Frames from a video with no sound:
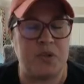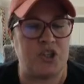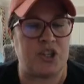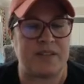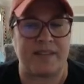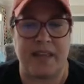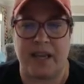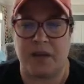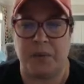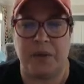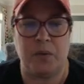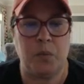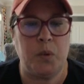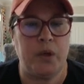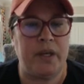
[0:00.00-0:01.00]
just like
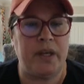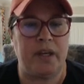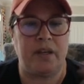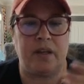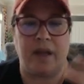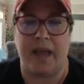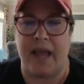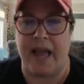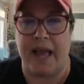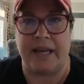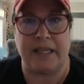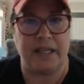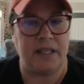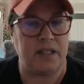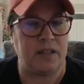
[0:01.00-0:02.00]
we would
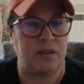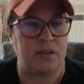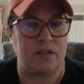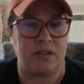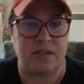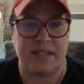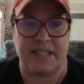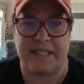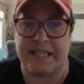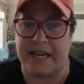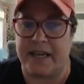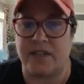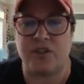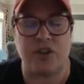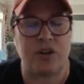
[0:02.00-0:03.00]
any
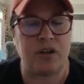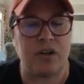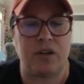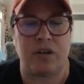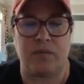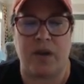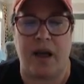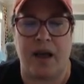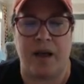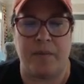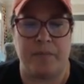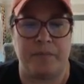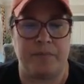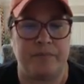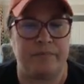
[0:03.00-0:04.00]
standard
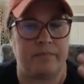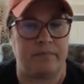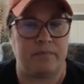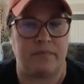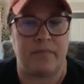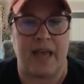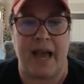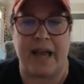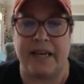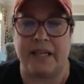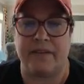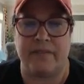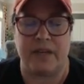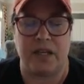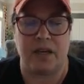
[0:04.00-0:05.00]
um, adding
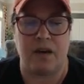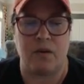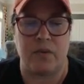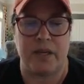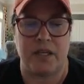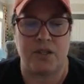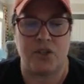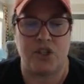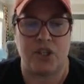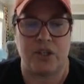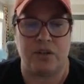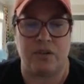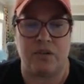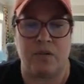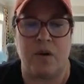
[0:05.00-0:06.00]
a video
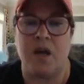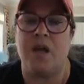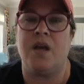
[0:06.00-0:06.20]
into